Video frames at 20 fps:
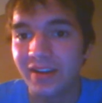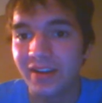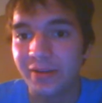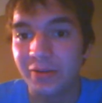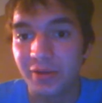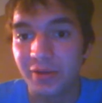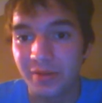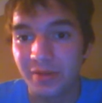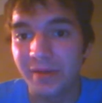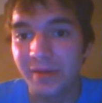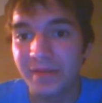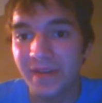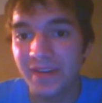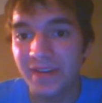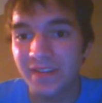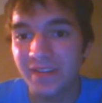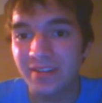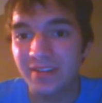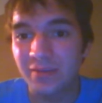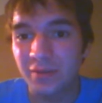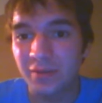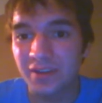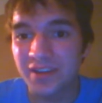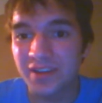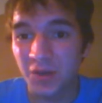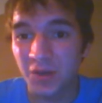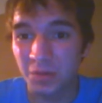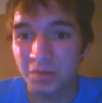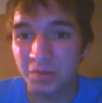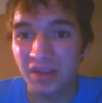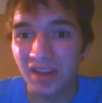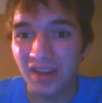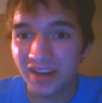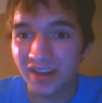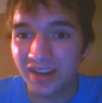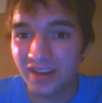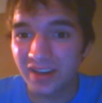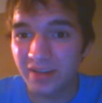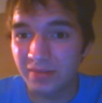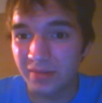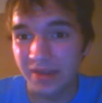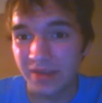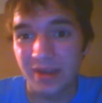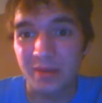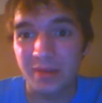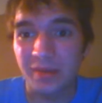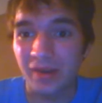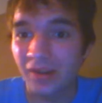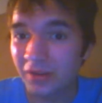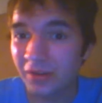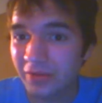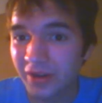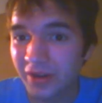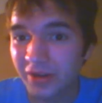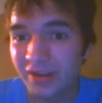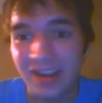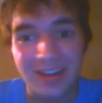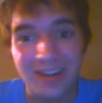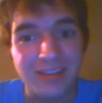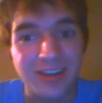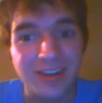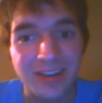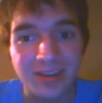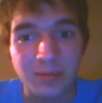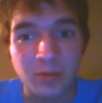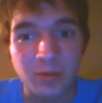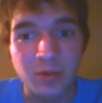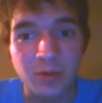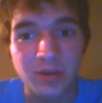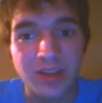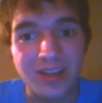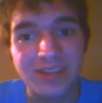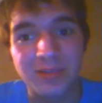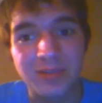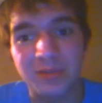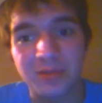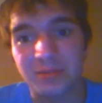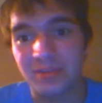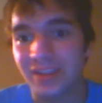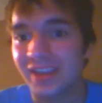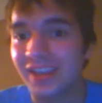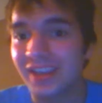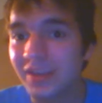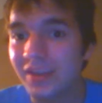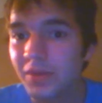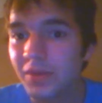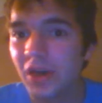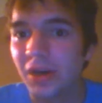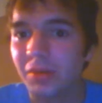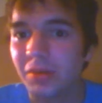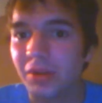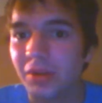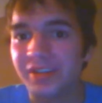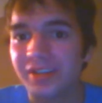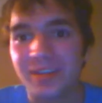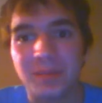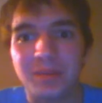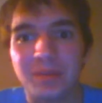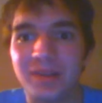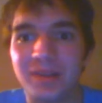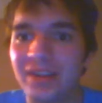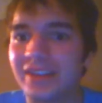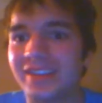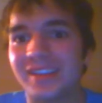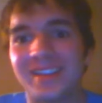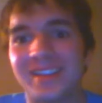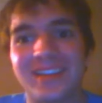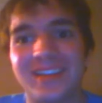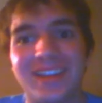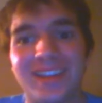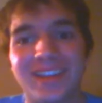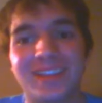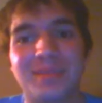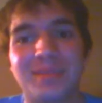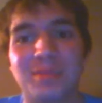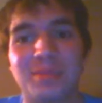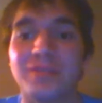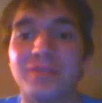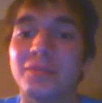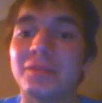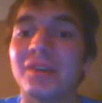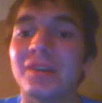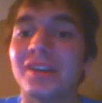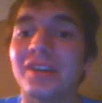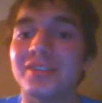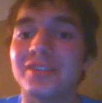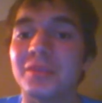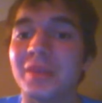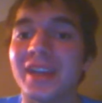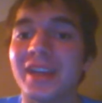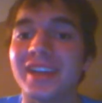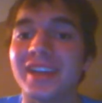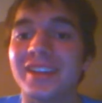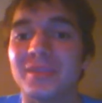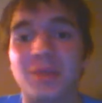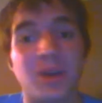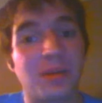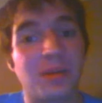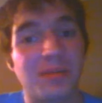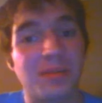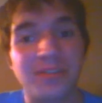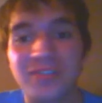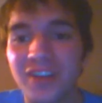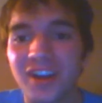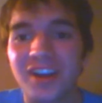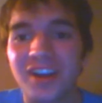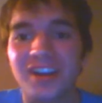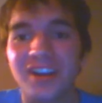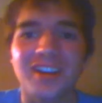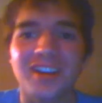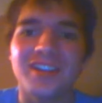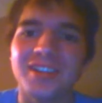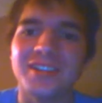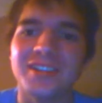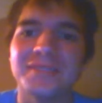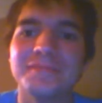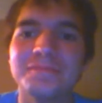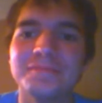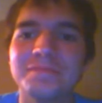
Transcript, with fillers: One of my favorites was Kerplunk, but apparently we don't have it anymore. That's the one with like the marbles. You pull out the sticks, but if you pull out too many, the marbles fall.